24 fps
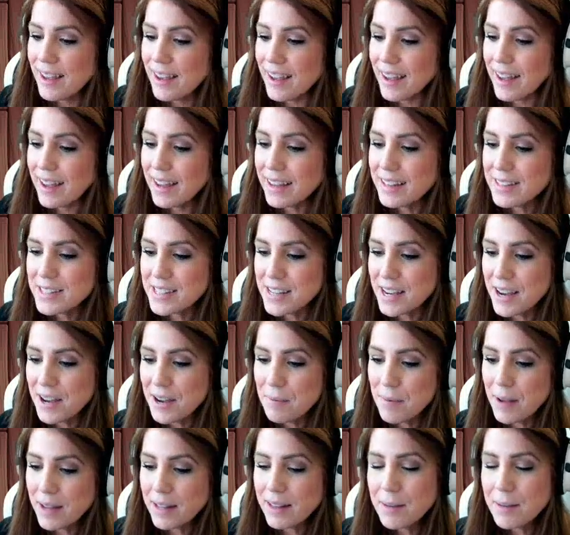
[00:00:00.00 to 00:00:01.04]
And,
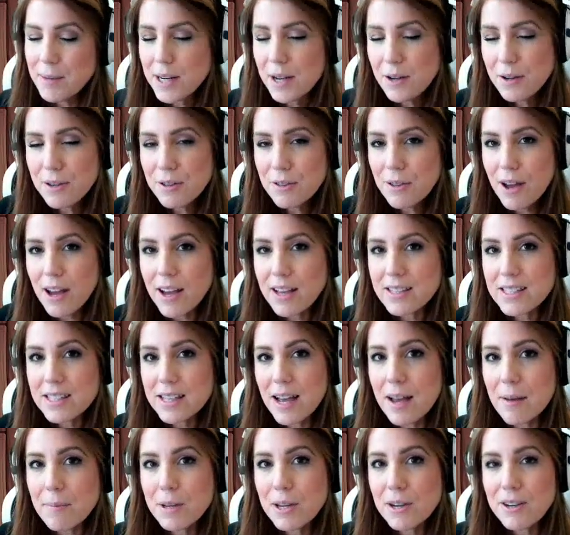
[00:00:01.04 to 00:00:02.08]
um, and let me know your thoughts.
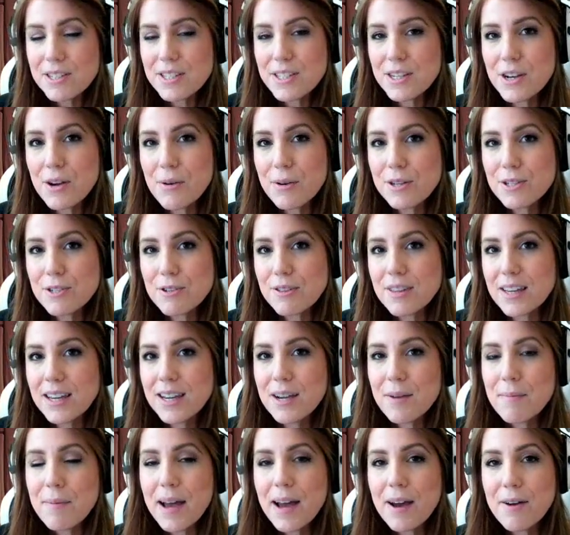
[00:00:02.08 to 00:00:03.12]
I'm curious to know what you
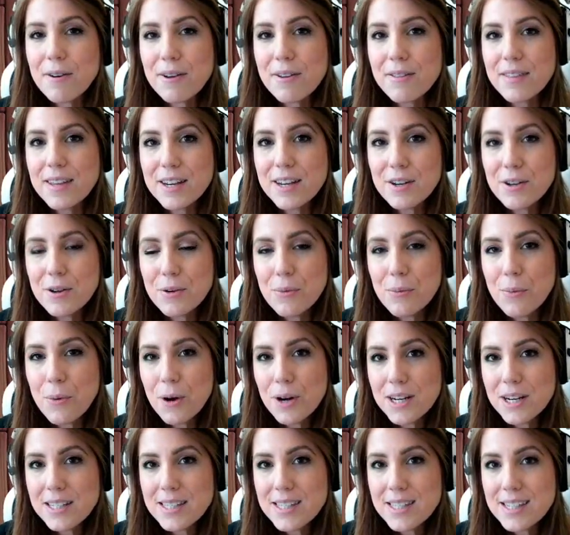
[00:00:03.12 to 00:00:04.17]
think about the new
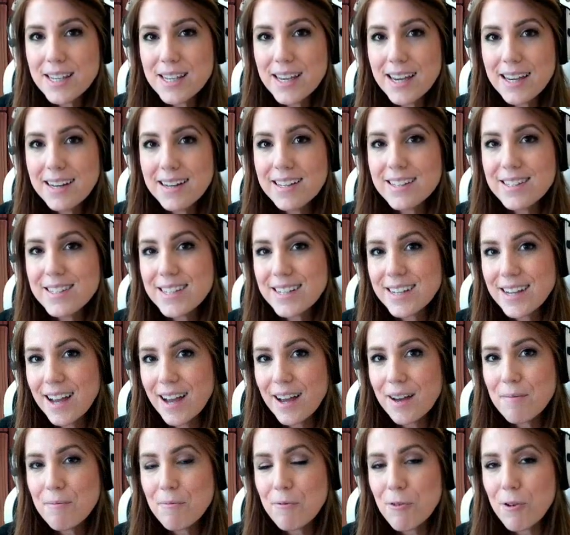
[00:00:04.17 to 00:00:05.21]
Warden skin to
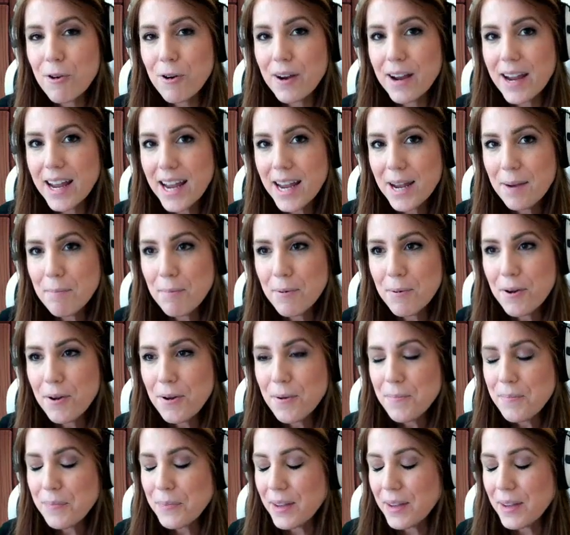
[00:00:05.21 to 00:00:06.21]
come for April.